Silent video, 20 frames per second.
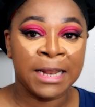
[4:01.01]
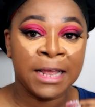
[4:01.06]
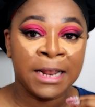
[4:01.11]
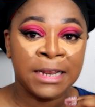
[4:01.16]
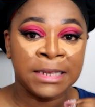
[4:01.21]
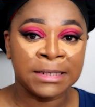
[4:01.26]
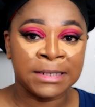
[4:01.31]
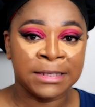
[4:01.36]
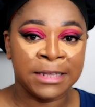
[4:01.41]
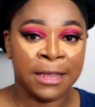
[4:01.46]

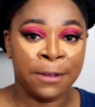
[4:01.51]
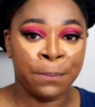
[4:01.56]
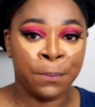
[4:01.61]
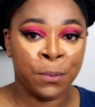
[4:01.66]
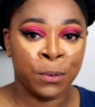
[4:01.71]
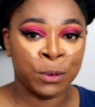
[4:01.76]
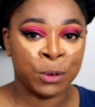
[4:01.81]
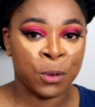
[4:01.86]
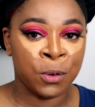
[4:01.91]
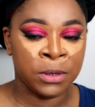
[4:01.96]
Let it stay
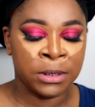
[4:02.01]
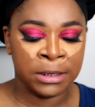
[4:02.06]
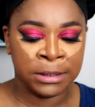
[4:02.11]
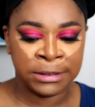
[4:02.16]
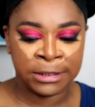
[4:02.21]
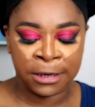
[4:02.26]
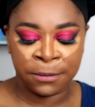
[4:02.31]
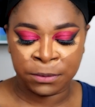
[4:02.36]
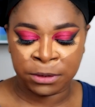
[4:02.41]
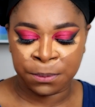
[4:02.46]
put on the
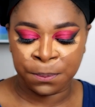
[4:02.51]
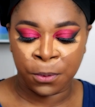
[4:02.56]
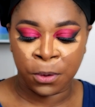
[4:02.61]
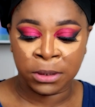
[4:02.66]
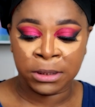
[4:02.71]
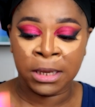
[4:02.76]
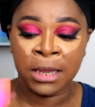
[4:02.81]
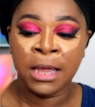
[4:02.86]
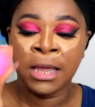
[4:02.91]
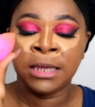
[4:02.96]
same
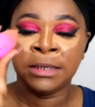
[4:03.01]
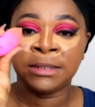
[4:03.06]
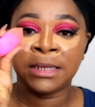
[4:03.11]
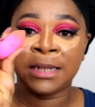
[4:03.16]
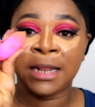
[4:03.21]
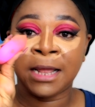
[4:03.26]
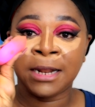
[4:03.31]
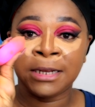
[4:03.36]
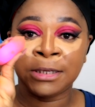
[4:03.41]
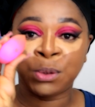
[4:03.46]
spot. So
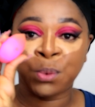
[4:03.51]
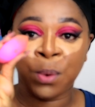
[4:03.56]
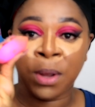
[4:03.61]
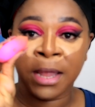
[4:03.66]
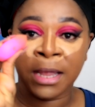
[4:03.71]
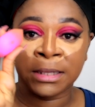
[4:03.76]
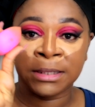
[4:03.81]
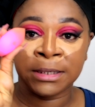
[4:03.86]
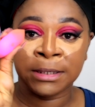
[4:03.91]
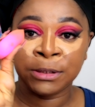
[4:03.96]
that is
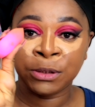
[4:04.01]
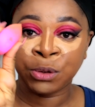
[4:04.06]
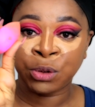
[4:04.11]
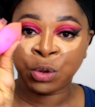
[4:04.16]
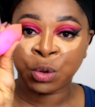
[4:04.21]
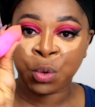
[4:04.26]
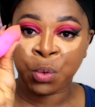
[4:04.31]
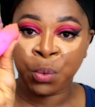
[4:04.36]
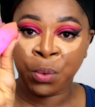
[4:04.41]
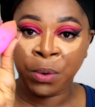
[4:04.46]
why I tend to
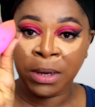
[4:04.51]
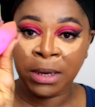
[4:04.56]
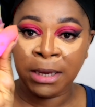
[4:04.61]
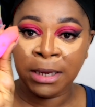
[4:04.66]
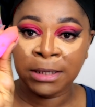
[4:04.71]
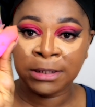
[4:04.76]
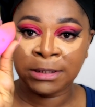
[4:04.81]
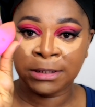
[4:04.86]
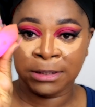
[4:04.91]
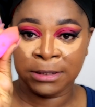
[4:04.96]

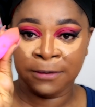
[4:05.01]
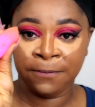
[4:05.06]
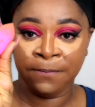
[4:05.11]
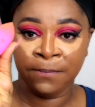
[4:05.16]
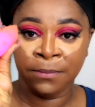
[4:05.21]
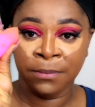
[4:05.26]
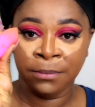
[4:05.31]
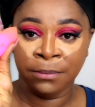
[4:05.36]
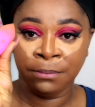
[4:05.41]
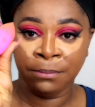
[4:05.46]
squeeze
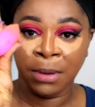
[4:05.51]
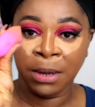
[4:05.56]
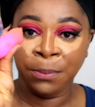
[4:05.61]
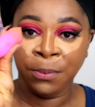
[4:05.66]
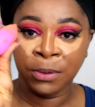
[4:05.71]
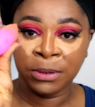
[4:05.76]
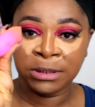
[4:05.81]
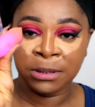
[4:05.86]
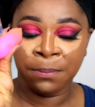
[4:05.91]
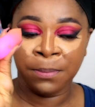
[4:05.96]
my
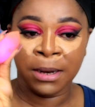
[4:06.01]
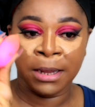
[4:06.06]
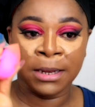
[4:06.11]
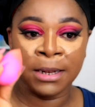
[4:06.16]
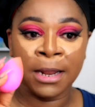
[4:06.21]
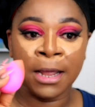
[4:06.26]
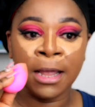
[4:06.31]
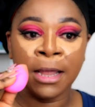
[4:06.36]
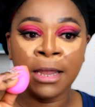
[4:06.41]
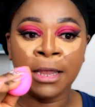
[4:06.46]
beauty
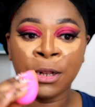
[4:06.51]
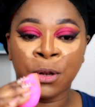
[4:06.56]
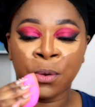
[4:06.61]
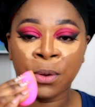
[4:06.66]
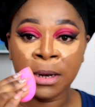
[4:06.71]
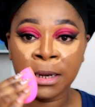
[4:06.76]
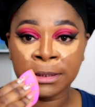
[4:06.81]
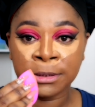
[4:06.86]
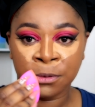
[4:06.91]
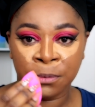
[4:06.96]
blender in
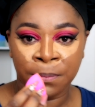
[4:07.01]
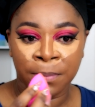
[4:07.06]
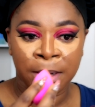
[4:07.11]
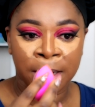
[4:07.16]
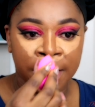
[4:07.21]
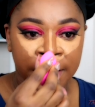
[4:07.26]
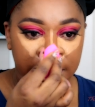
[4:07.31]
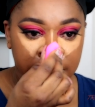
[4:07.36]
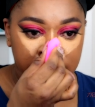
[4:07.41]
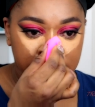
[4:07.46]
order to
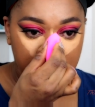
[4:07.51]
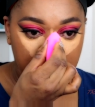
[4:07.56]
blend.